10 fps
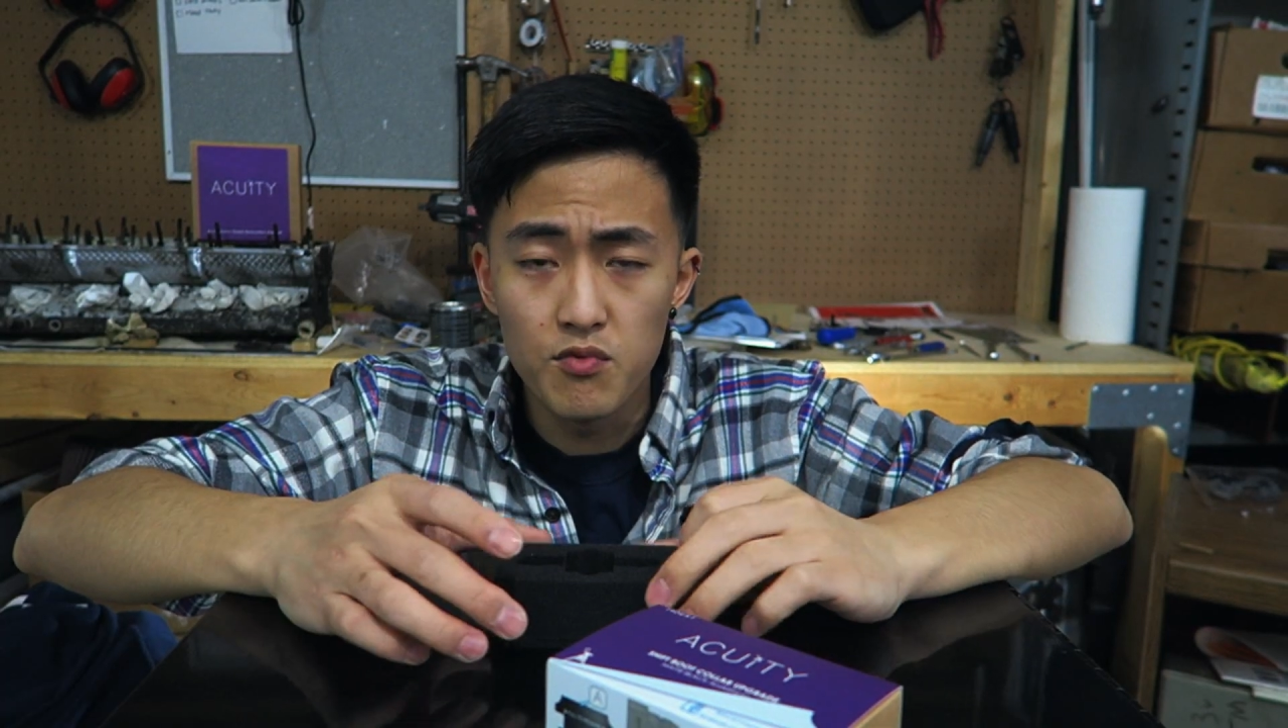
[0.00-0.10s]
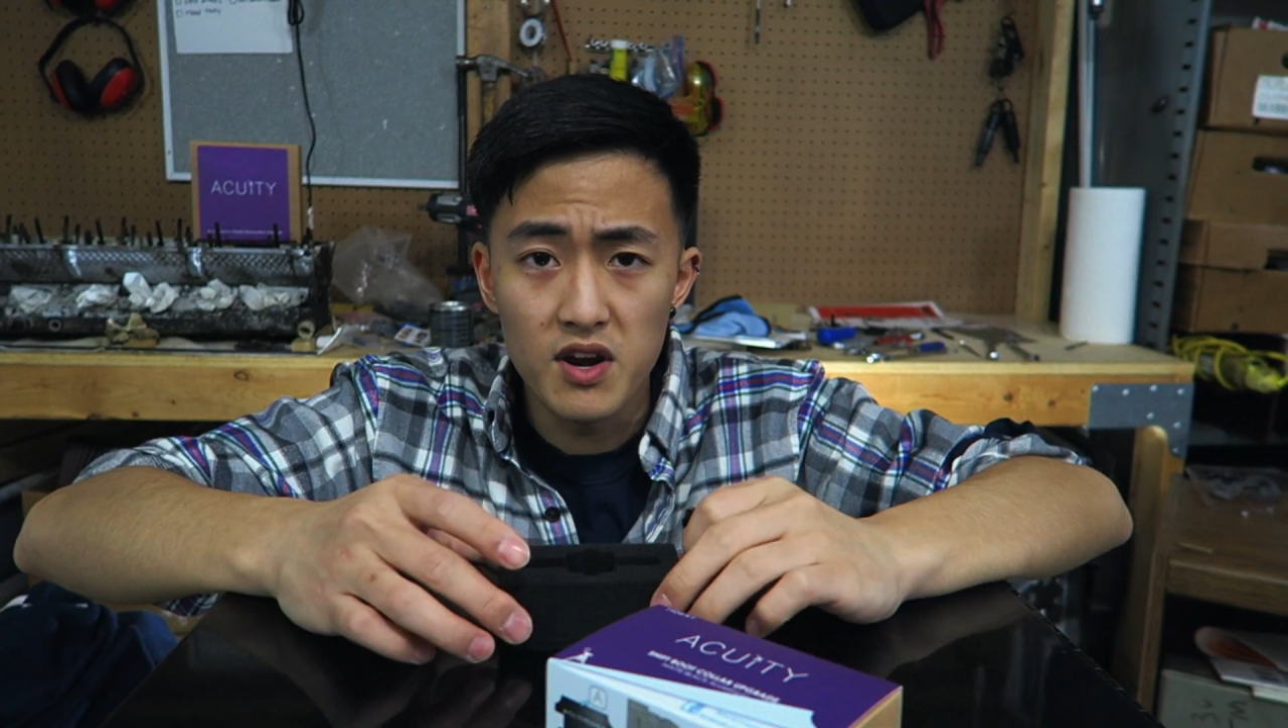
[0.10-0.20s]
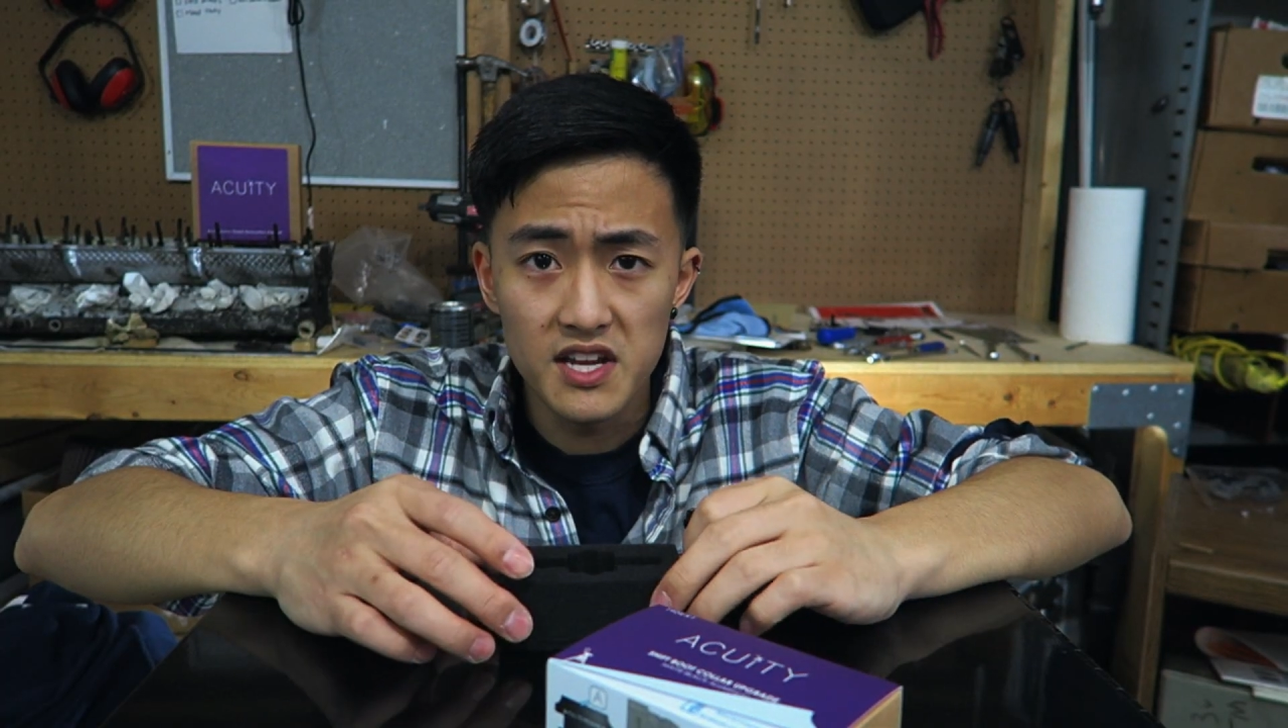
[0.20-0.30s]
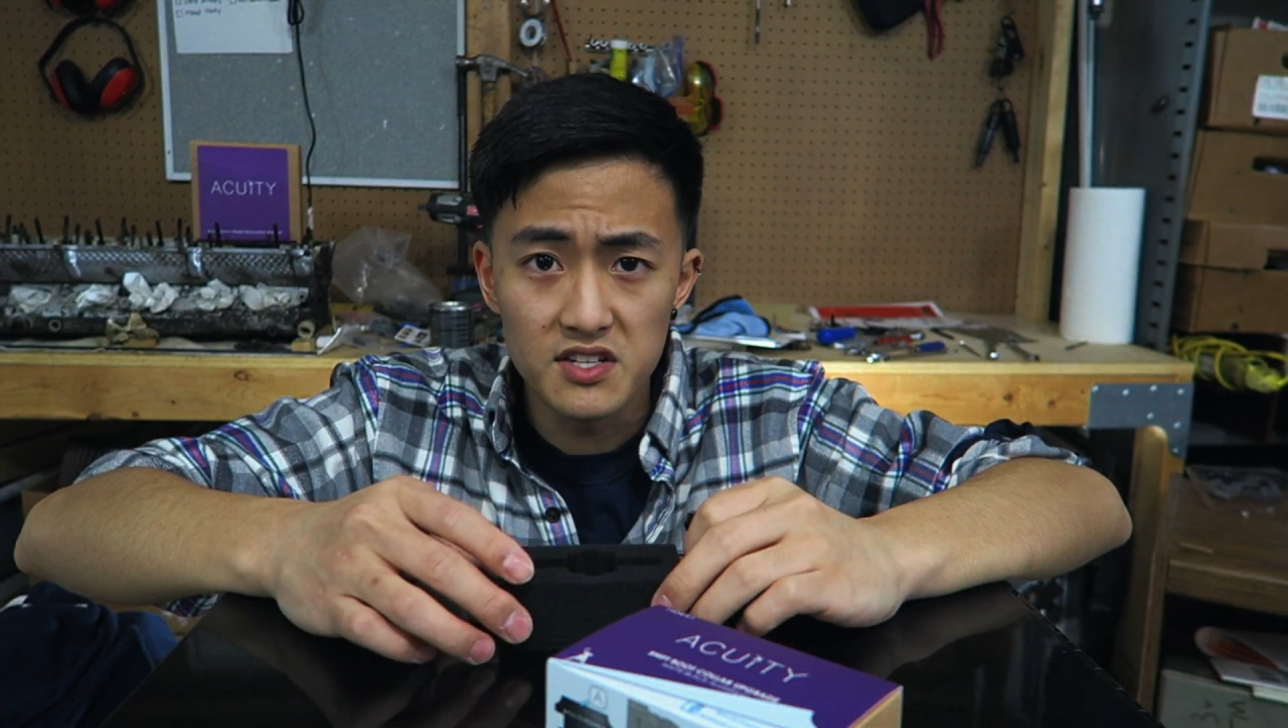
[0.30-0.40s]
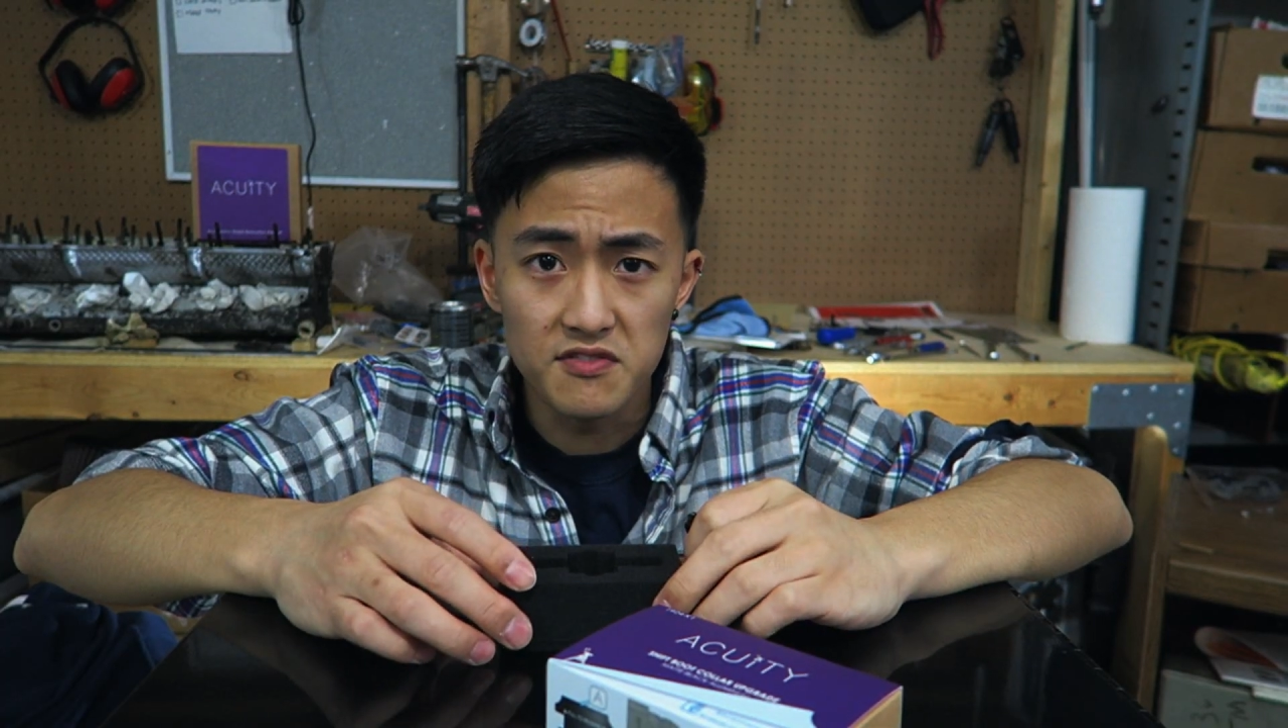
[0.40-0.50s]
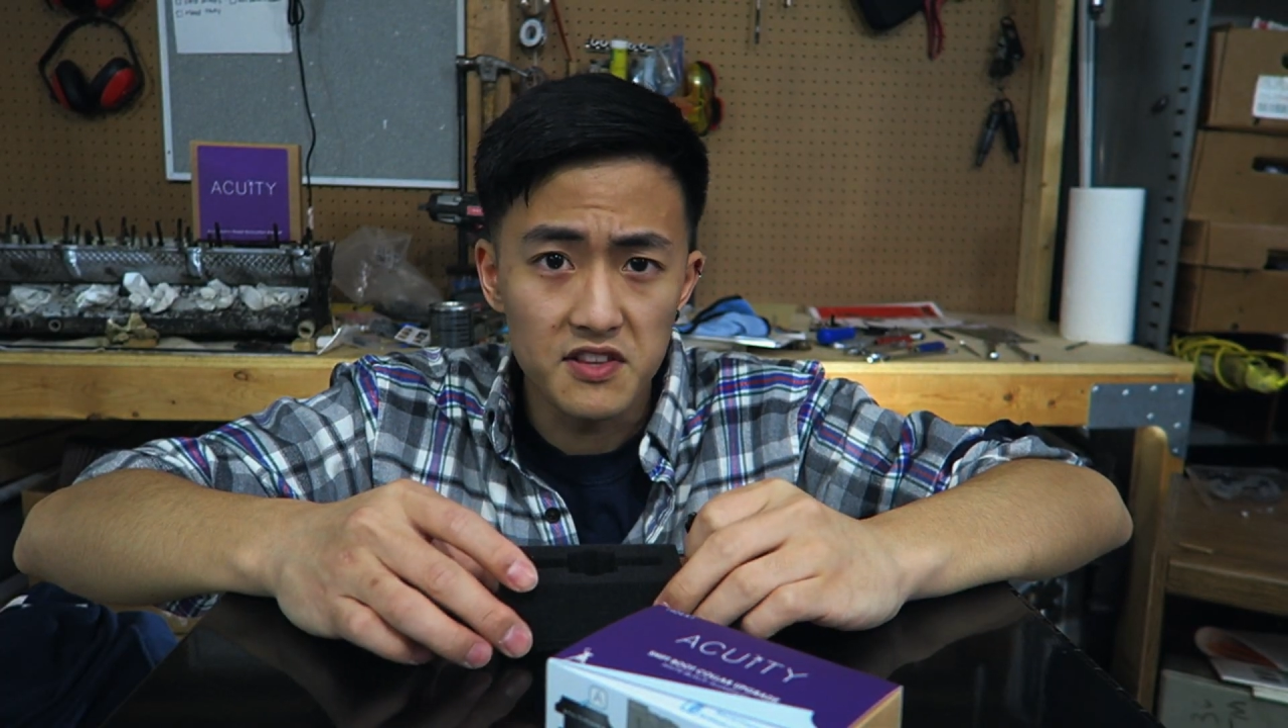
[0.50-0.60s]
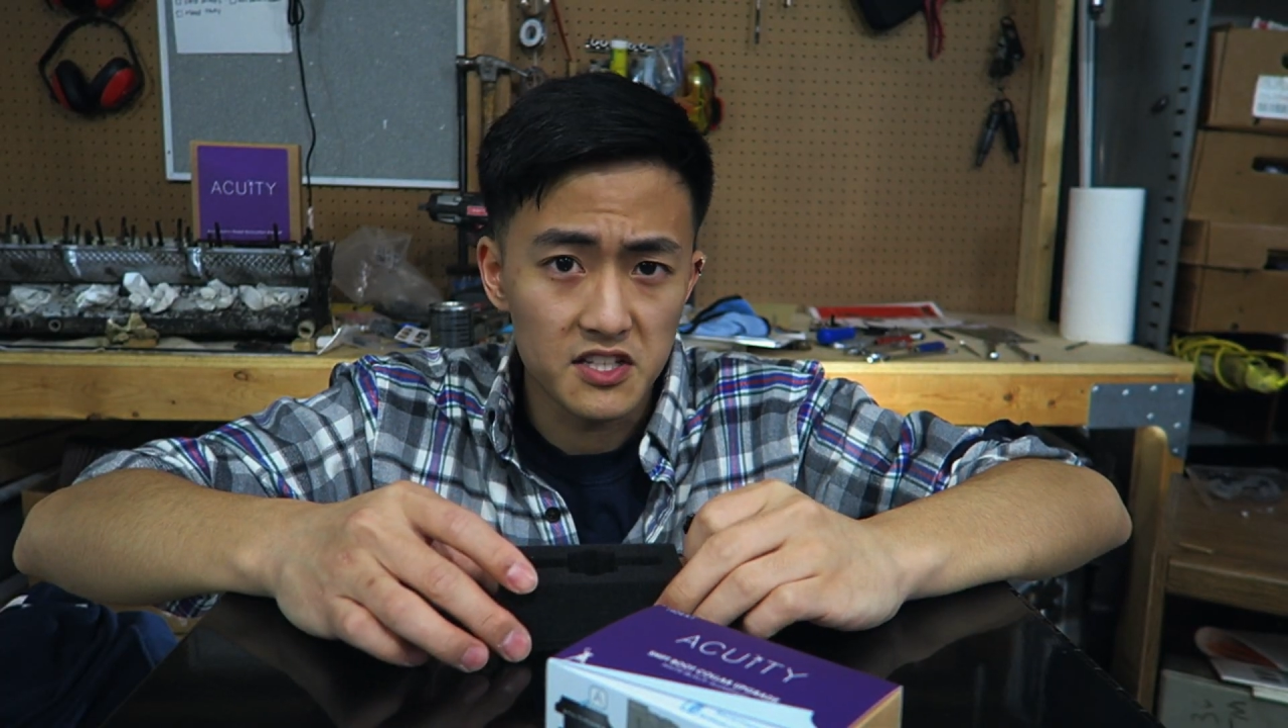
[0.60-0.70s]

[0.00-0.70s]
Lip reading: range of